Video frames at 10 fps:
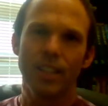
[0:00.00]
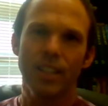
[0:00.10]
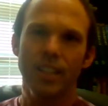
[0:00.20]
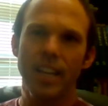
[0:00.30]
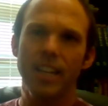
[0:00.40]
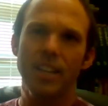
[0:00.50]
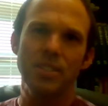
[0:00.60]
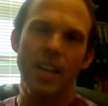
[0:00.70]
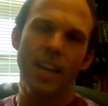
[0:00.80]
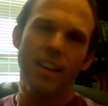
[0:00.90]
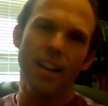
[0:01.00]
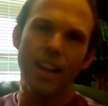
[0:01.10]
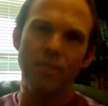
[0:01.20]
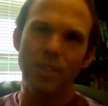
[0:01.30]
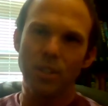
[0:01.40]
And like I said, I'll
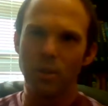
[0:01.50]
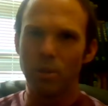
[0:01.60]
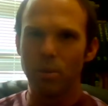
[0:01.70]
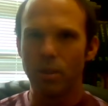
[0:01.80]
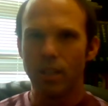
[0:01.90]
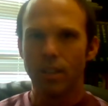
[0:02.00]
have to